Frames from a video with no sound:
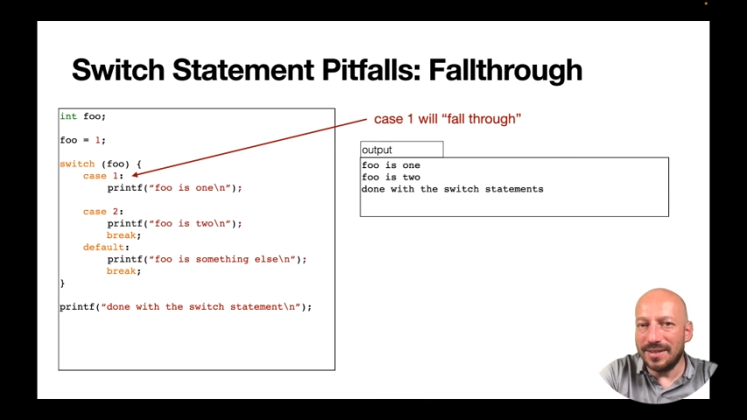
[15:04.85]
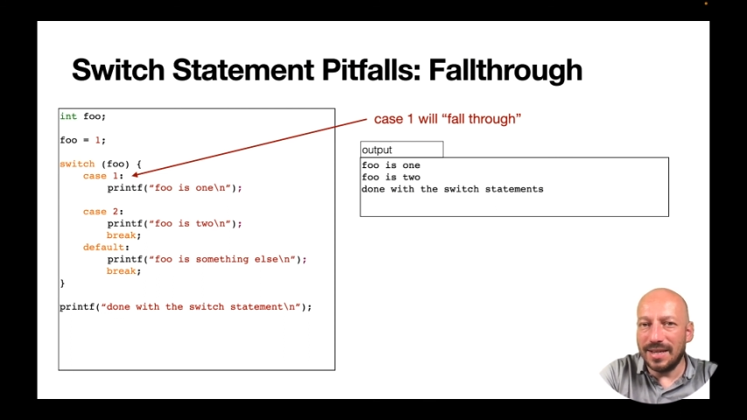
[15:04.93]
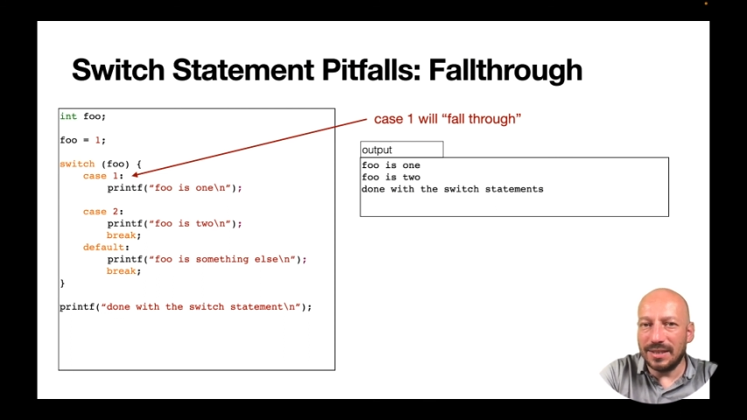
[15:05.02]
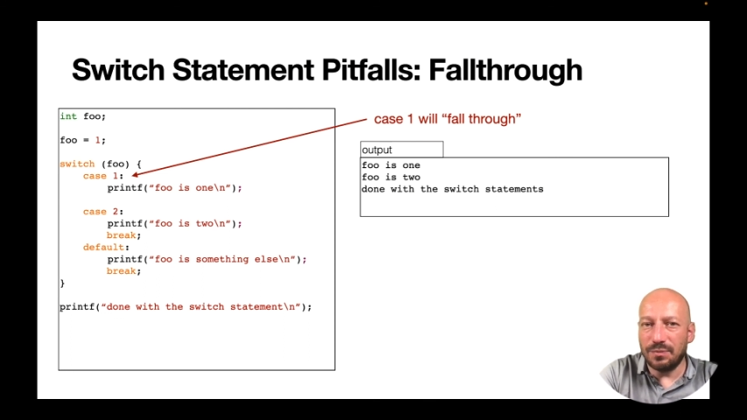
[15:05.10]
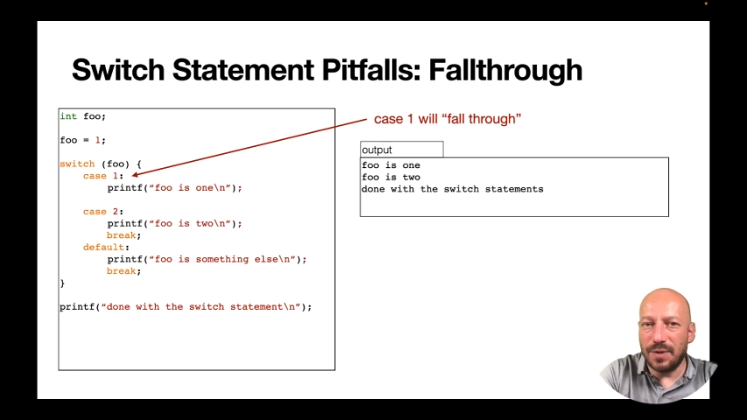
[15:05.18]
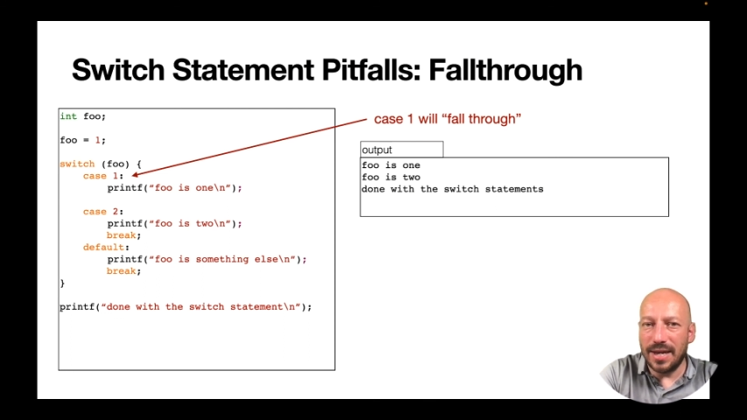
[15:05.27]

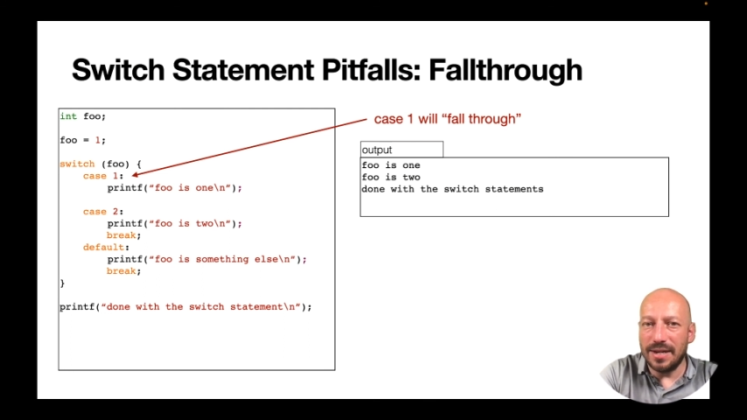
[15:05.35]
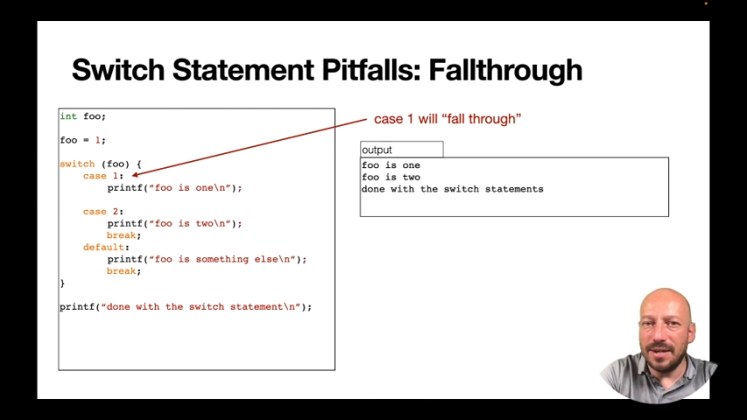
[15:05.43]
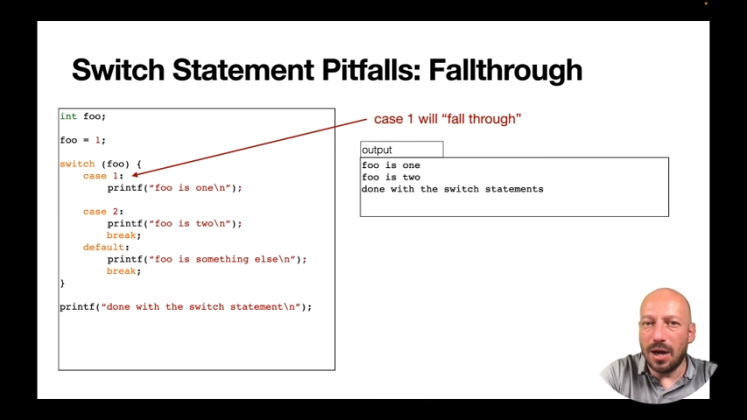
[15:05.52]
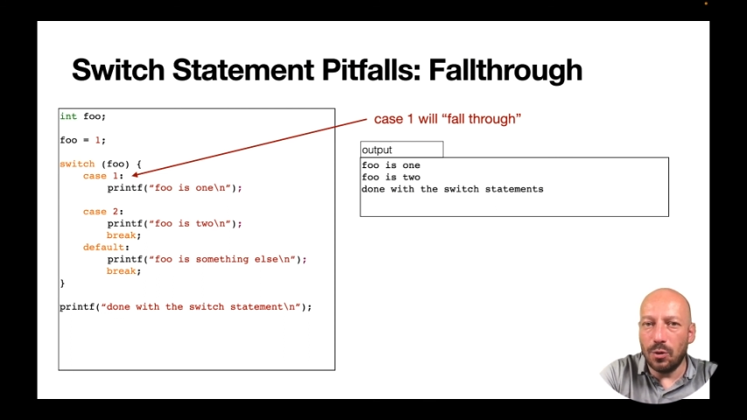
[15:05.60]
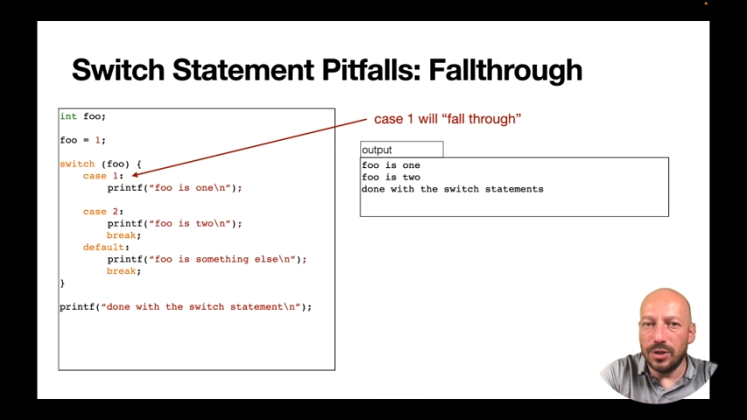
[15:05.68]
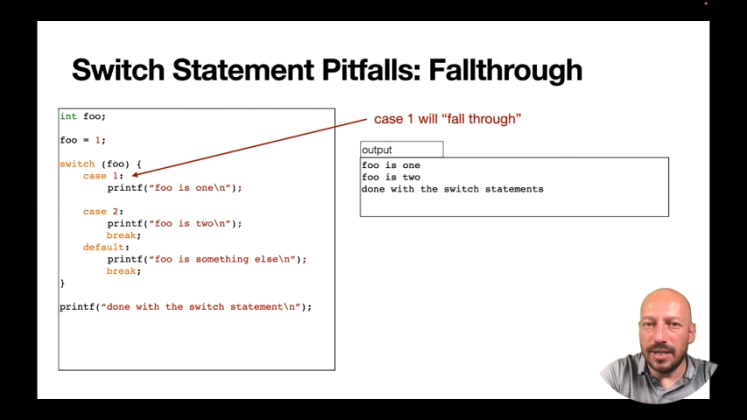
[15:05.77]
That's why
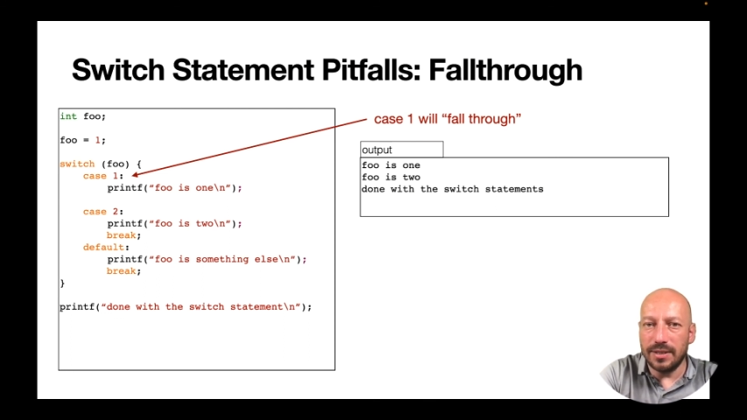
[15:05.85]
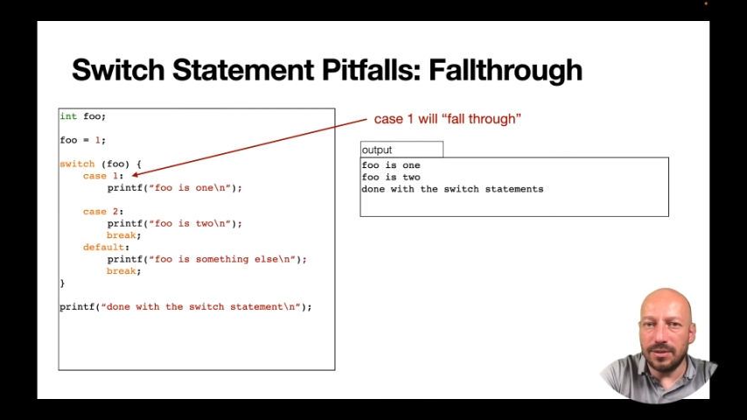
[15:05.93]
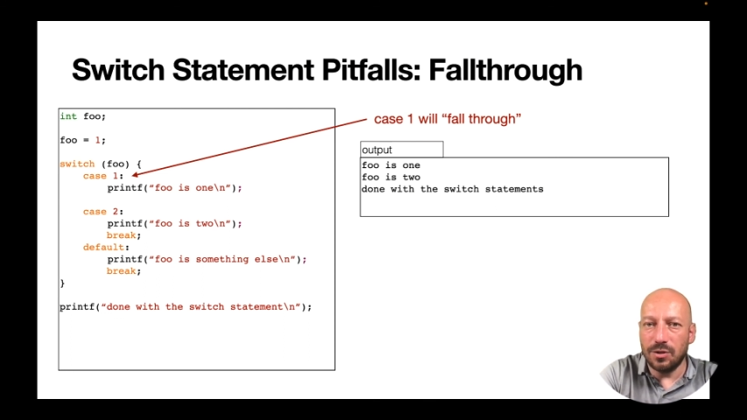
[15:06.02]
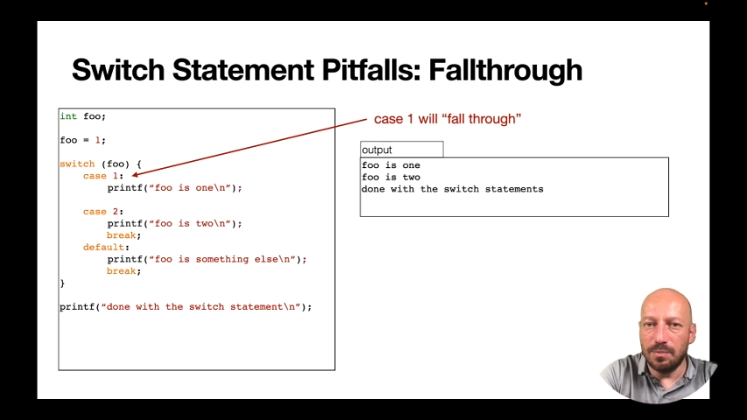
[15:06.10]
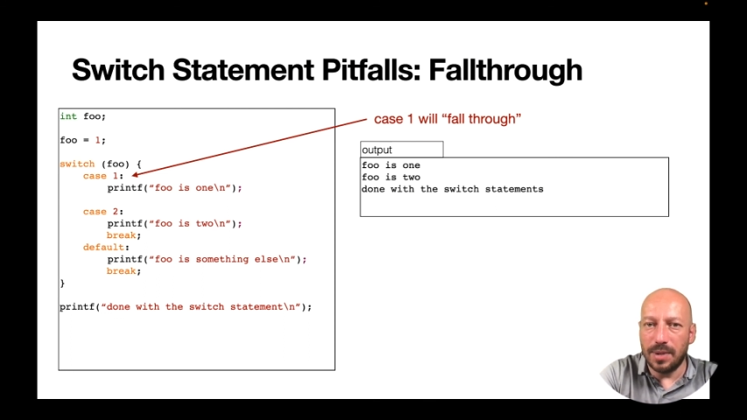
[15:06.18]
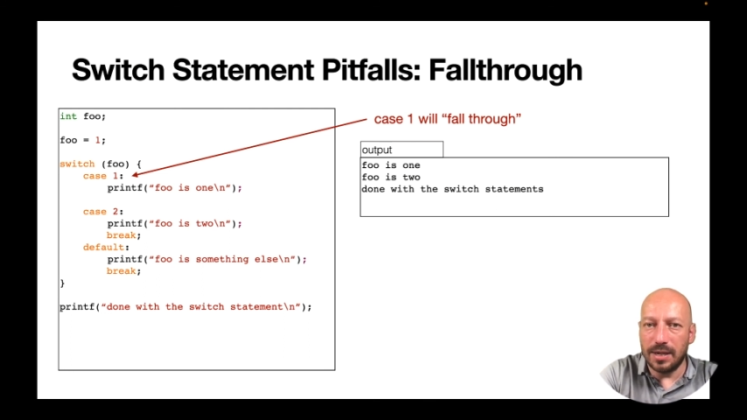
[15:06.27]
nowadays
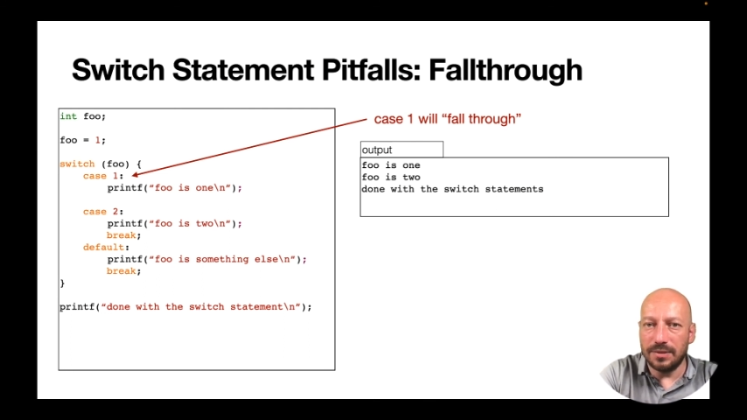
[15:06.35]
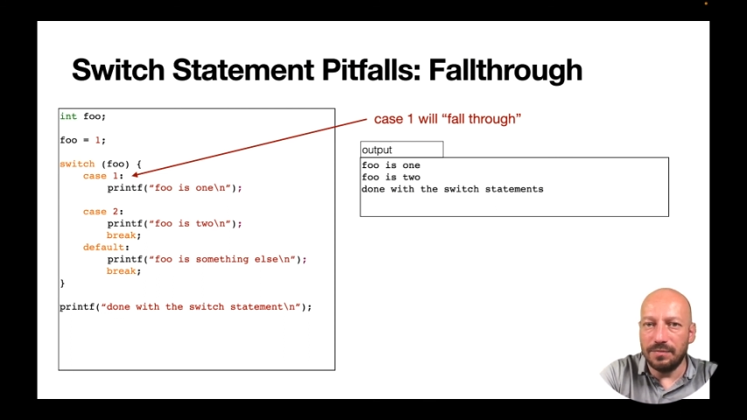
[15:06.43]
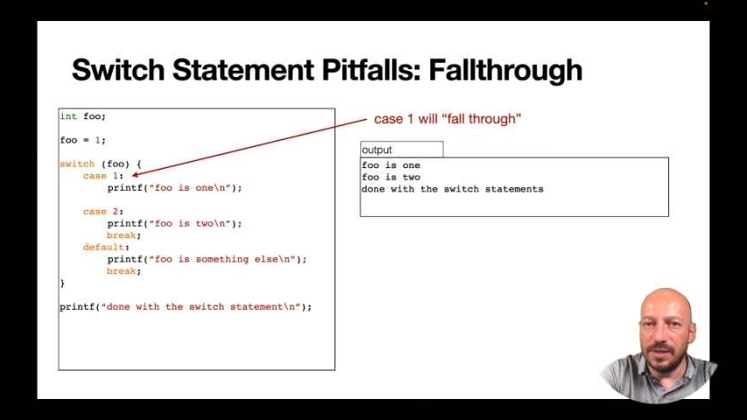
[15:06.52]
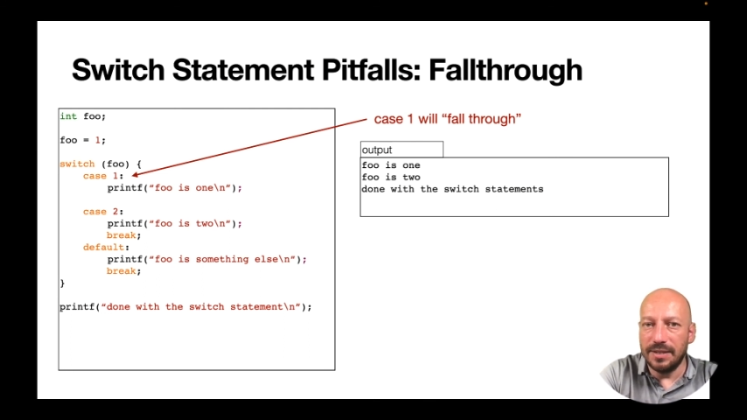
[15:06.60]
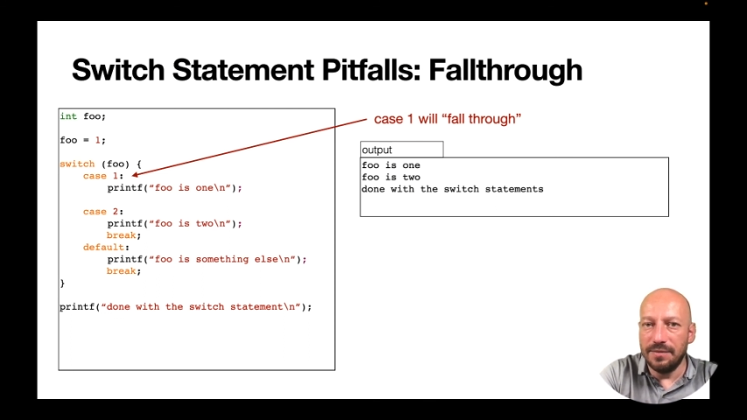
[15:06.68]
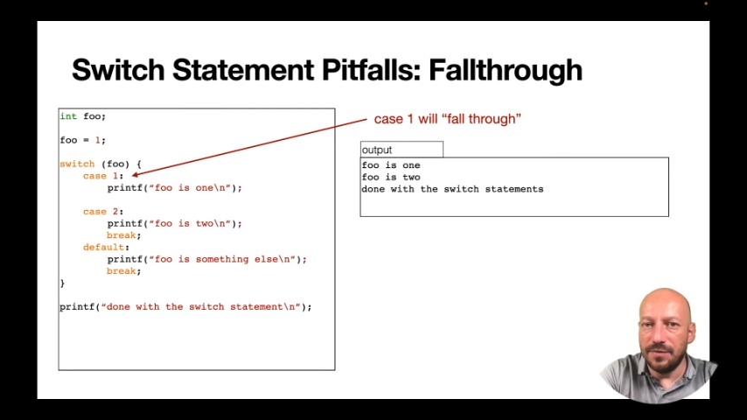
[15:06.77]
compilers
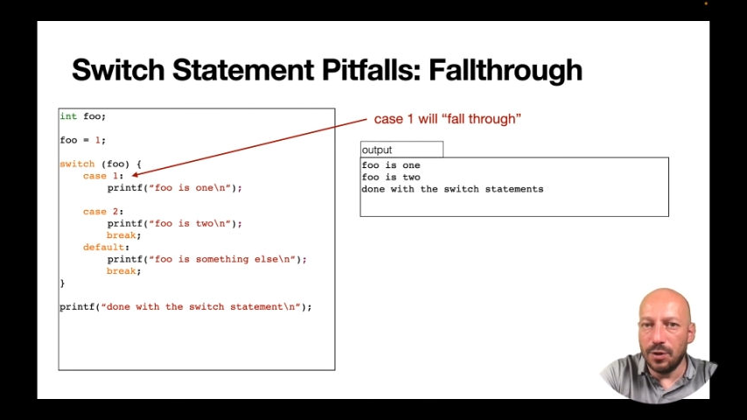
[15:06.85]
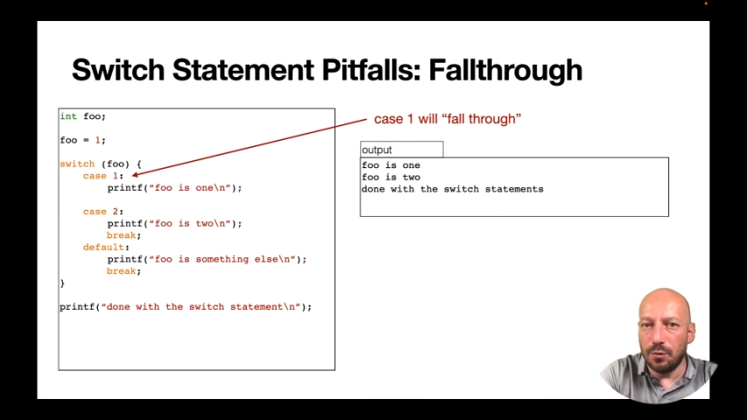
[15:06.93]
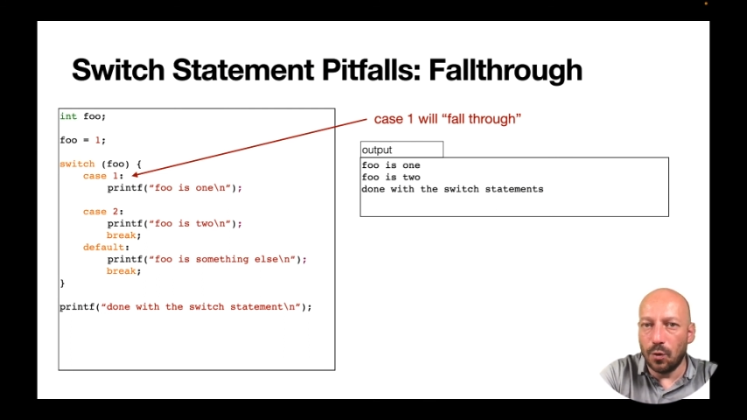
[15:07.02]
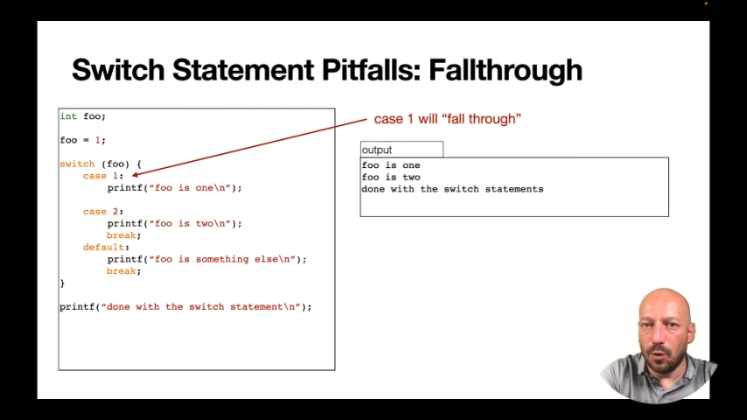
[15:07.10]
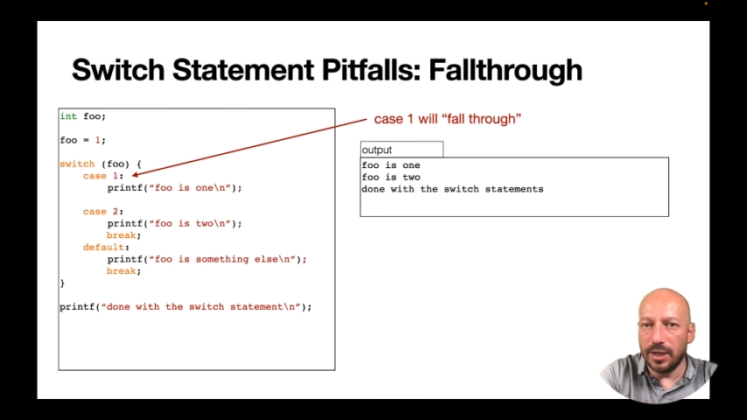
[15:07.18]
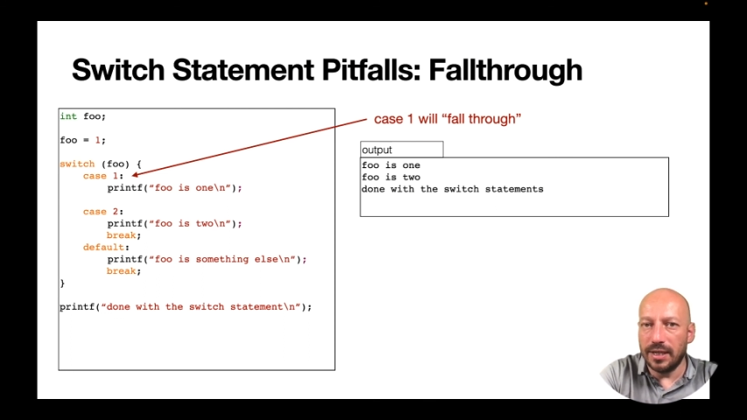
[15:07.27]
will give you a
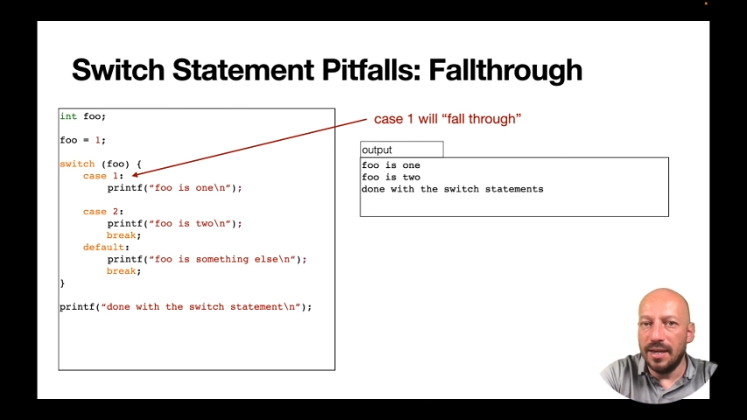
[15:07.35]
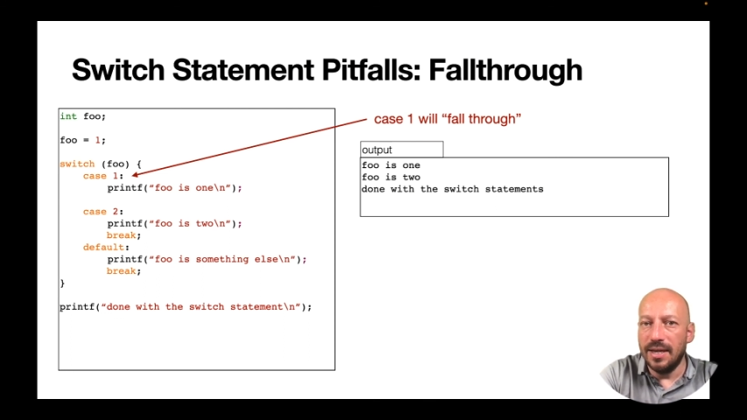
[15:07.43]
warning.